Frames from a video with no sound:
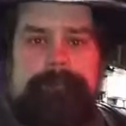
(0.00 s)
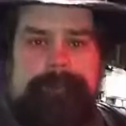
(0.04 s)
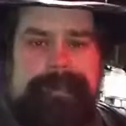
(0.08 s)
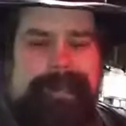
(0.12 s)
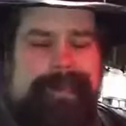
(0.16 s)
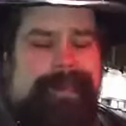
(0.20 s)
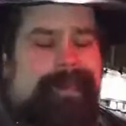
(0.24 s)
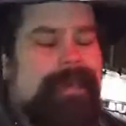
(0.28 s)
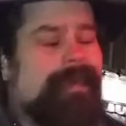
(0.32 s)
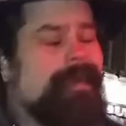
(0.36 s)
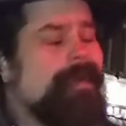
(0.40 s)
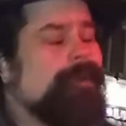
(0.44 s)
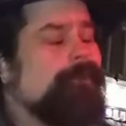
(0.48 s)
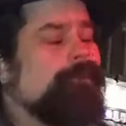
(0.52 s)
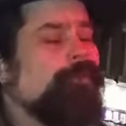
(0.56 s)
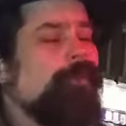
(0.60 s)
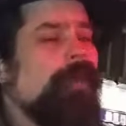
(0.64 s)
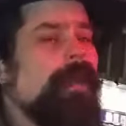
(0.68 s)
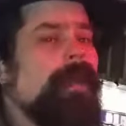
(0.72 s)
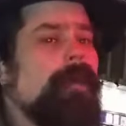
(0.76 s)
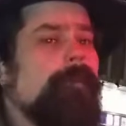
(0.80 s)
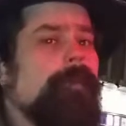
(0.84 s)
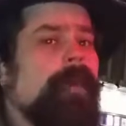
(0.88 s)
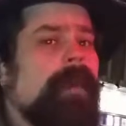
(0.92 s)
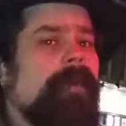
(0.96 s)
you need to
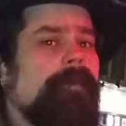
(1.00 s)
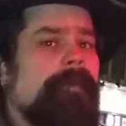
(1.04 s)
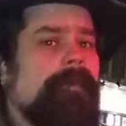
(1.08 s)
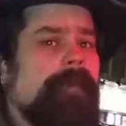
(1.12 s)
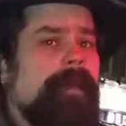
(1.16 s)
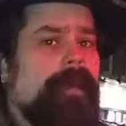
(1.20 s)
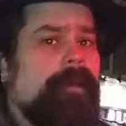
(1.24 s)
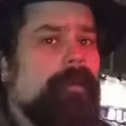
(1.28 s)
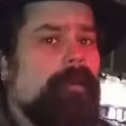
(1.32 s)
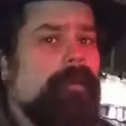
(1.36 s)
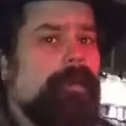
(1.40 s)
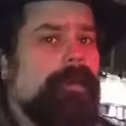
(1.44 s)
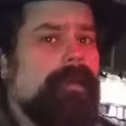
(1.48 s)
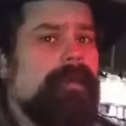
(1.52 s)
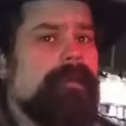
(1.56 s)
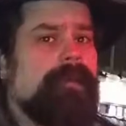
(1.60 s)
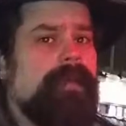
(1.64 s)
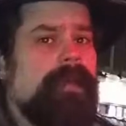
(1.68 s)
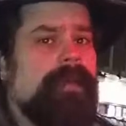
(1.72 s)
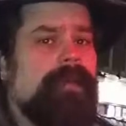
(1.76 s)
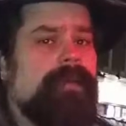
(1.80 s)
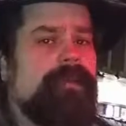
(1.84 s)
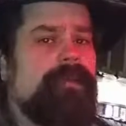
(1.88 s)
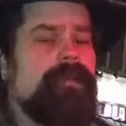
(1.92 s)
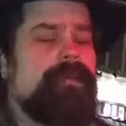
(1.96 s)
pray about that
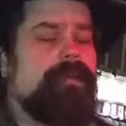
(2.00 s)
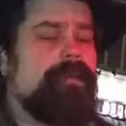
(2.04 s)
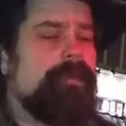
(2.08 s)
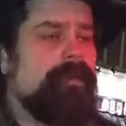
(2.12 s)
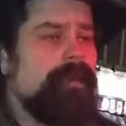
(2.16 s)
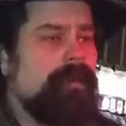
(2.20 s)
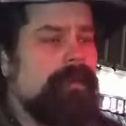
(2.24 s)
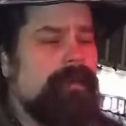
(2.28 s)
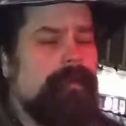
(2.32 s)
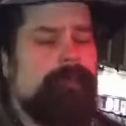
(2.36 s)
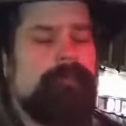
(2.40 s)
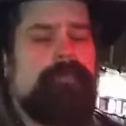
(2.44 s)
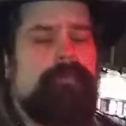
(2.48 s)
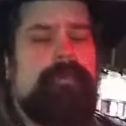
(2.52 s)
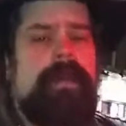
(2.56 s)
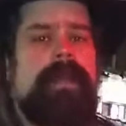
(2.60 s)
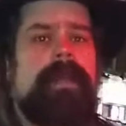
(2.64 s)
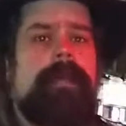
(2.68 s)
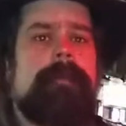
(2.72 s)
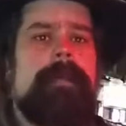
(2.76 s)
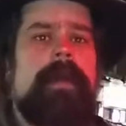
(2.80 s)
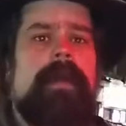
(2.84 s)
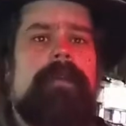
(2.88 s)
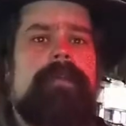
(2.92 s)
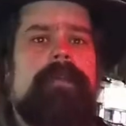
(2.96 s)
organization, and you need to pray
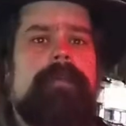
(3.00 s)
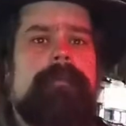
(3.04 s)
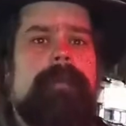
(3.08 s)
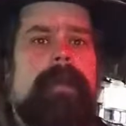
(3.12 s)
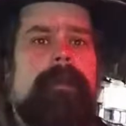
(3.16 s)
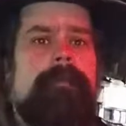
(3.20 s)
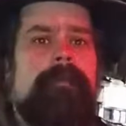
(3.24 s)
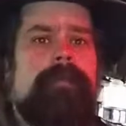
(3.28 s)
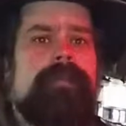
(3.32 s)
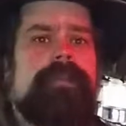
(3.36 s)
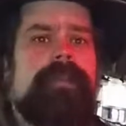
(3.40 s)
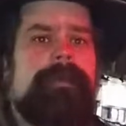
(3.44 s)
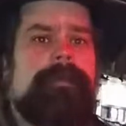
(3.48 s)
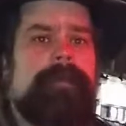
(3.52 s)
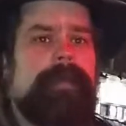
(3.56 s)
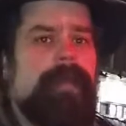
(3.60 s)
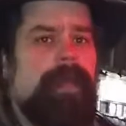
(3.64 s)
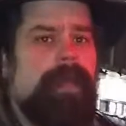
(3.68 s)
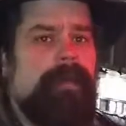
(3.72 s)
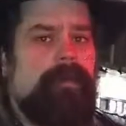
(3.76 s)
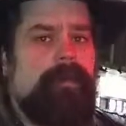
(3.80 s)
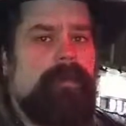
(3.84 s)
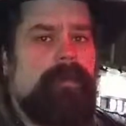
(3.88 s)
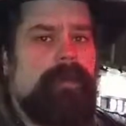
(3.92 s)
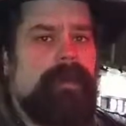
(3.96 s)
about your membership in
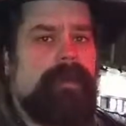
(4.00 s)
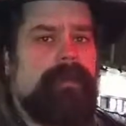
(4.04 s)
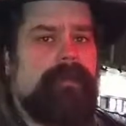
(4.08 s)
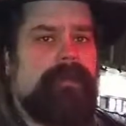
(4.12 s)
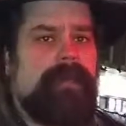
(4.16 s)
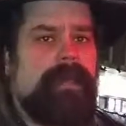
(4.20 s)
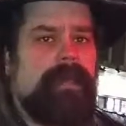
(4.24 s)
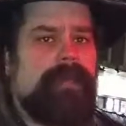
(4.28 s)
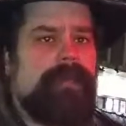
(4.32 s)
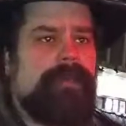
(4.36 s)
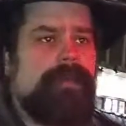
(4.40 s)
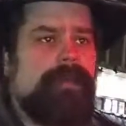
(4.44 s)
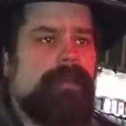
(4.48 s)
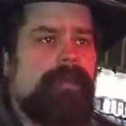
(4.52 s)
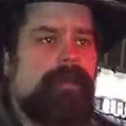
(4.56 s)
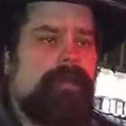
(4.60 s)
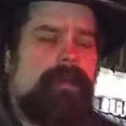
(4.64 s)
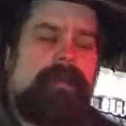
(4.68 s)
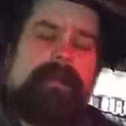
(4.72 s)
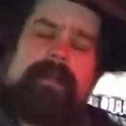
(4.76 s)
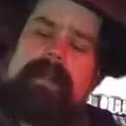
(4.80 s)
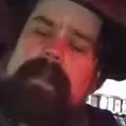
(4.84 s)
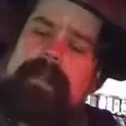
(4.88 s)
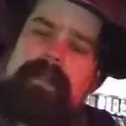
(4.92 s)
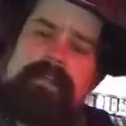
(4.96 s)
that organization.
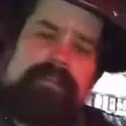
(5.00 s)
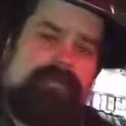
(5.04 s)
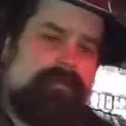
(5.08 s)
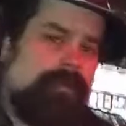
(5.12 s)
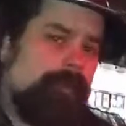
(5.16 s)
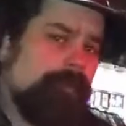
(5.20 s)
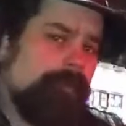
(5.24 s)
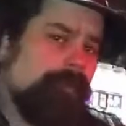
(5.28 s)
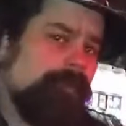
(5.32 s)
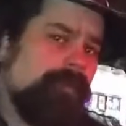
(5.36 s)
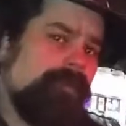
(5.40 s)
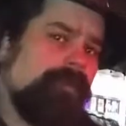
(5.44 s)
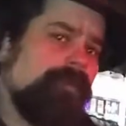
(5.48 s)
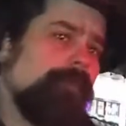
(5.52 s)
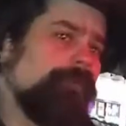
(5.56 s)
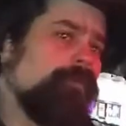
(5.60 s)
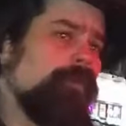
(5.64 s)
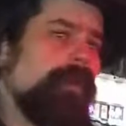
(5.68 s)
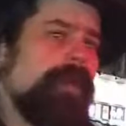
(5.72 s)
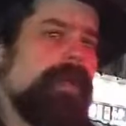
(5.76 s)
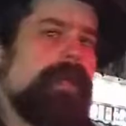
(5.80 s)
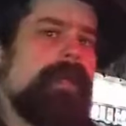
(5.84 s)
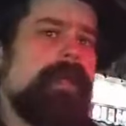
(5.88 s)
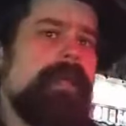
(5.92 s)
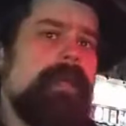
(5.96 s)
And the scriptures are
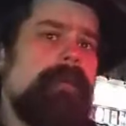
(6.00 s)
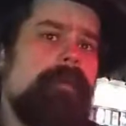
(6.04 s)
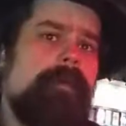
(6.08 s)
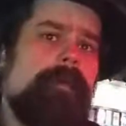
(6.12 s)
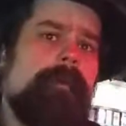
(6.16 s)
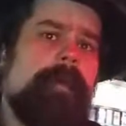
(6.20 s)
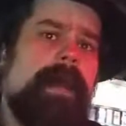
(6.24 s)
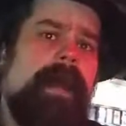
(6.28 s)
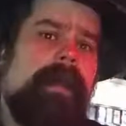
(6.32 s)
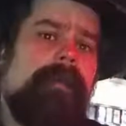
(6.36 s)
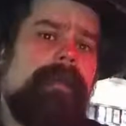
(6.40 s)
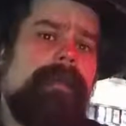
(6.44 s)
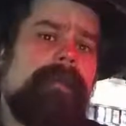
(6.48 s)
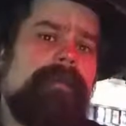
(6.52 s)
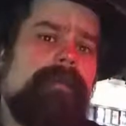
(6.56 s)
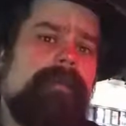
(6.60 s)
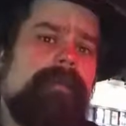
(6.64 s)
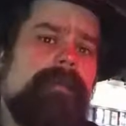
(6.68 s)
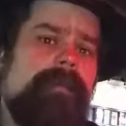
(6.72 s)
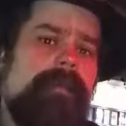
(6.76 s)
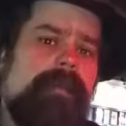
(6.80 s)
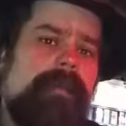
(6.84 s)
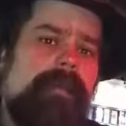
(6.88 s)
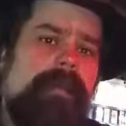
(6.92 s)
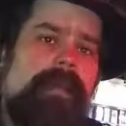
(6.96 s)
pretty clear about it.
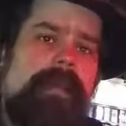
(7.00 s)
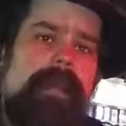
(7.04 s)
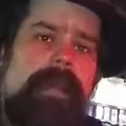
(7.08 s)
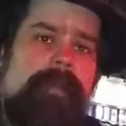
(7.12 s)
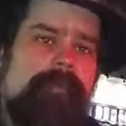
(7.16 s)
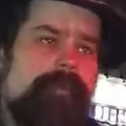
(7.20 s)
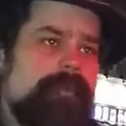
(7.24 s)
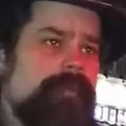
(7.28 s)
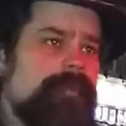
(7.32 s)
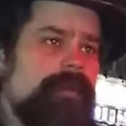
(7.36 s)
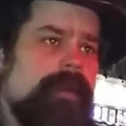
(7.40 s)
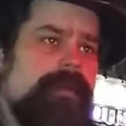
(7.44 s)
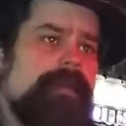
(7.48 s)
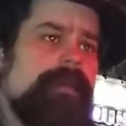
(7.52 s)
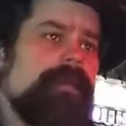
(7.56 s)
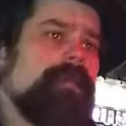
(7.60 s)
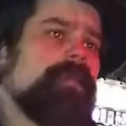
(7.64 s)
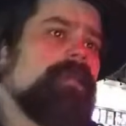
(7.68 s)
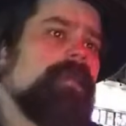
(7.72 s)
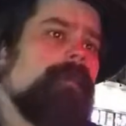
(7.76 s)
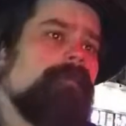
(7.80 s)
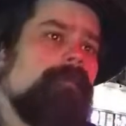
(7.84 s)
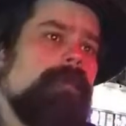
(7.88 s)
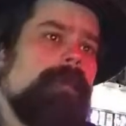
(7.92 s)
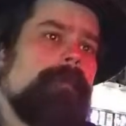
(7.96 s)
If you're judging
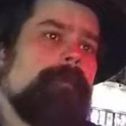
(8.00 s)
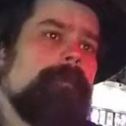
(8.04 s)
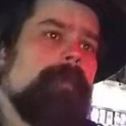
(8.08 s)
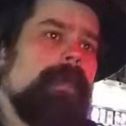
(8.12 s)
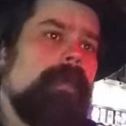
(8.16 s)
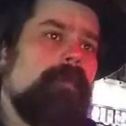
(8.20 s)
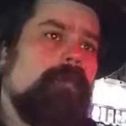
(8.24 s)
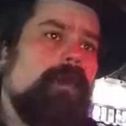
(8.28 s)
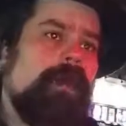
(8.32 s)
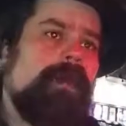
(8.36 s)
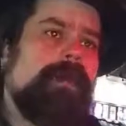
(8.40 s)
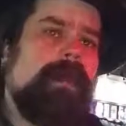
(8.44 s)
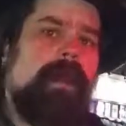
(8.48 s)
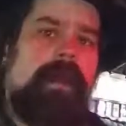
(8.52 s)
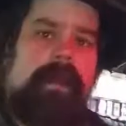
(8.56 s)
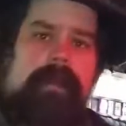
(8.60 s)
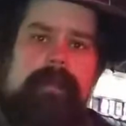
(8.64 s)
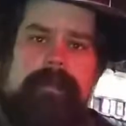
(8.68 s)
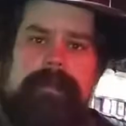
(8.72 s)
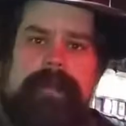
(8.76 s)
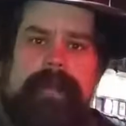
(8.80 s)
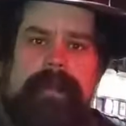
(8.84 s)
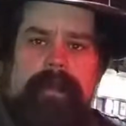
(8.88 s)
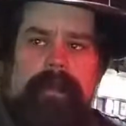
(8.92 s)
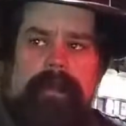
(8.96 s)
someone by what
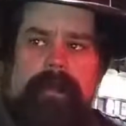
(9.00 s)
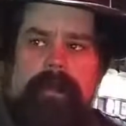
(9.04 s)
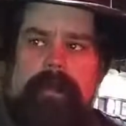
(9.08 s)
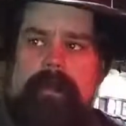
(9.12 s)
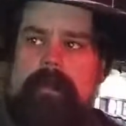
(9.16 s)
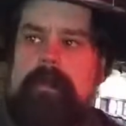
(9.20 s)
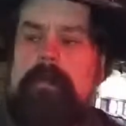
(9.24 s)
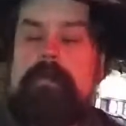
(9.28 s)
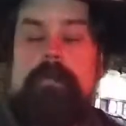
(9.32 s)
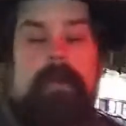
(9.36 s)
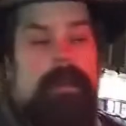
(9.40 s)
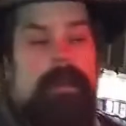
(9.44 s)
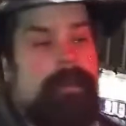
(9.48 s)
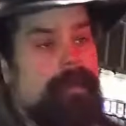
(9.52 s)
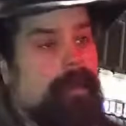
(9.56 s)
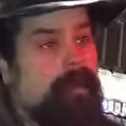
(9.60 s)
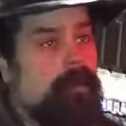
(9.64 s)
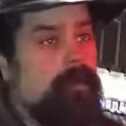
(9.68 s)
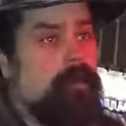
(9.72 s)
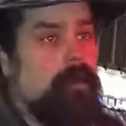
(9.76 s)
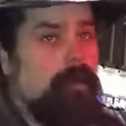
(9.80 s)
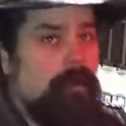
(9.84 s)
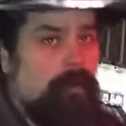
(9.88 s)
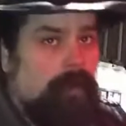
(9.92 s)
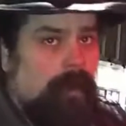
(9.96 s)
color they are or what they
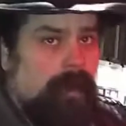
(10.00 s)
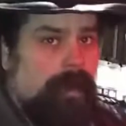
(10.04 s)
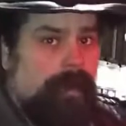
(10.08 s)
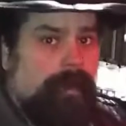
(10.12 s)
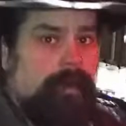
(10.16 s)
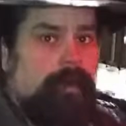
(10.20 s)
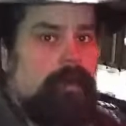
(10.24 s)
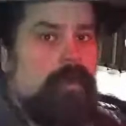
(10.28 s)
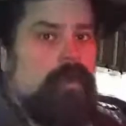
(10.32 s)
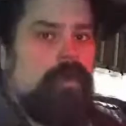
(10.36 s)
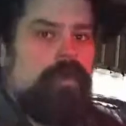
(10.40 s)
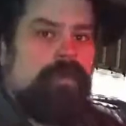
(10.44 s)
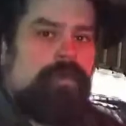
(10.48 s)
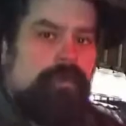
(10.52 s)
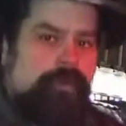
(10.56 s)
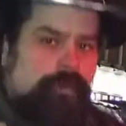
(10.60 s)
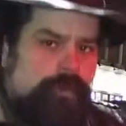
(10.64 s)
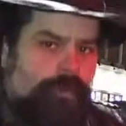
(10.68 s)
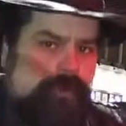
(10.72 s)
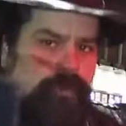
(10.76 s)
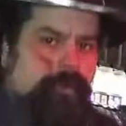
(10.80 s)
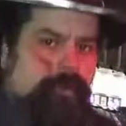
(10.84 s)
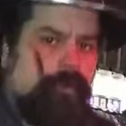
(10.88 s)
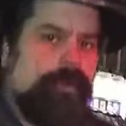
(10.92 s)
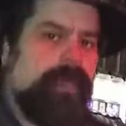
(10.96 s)
look like, you're
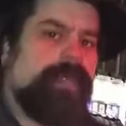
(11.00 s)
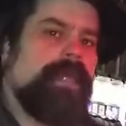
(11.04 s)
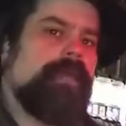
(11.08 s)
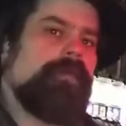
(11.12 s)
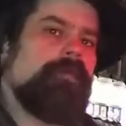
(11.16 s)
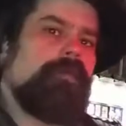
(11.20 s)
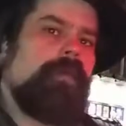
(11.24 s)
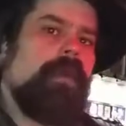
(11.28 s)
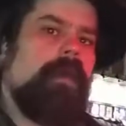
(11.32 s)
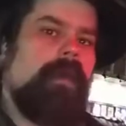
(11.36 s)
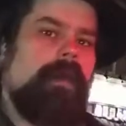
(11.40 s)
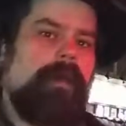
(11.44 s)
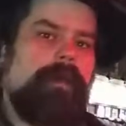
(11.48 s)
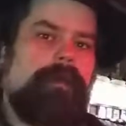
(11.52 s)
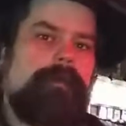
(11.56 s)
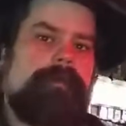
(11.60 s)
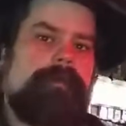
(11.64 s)
doing it wrong.